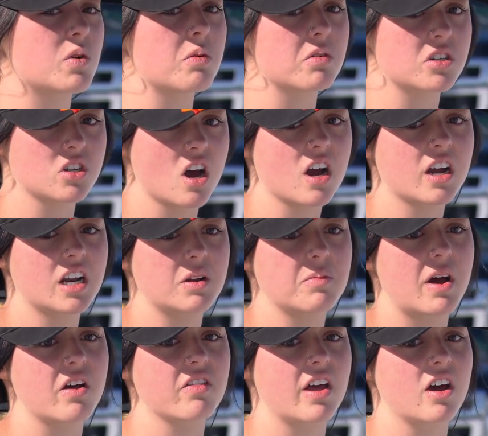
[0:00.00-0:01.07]
we were talking
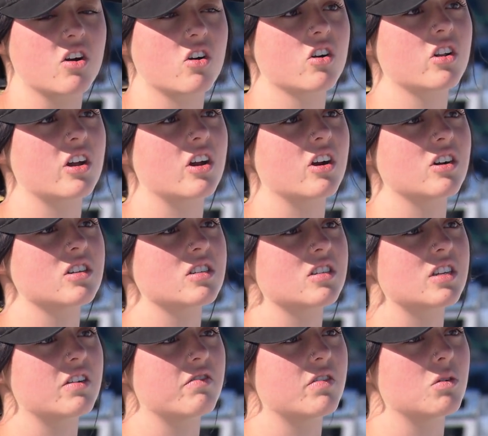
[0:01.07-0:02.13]
about that earlier,
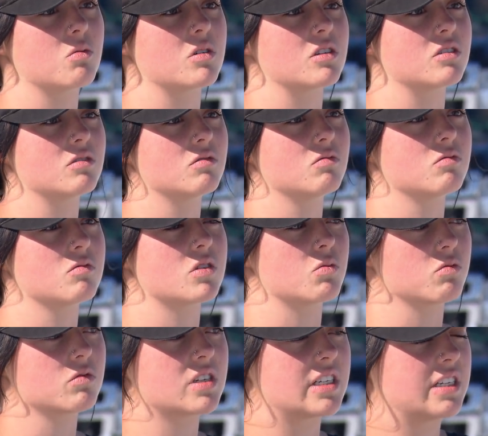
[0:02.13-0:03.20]
is if it would
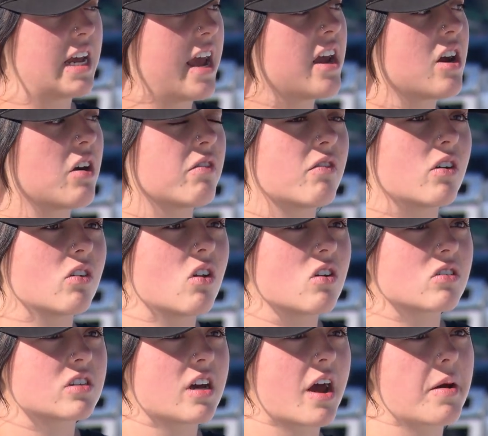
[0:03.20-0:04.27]
stay here for a
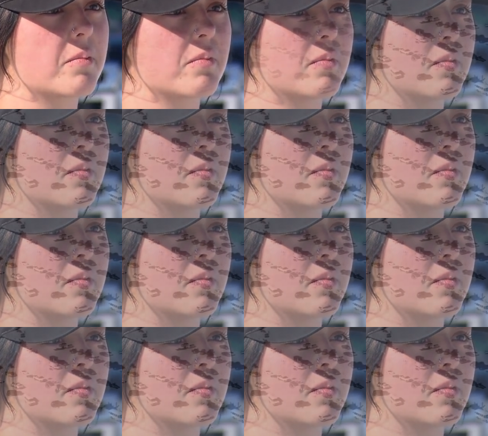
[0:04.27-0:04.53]
long time.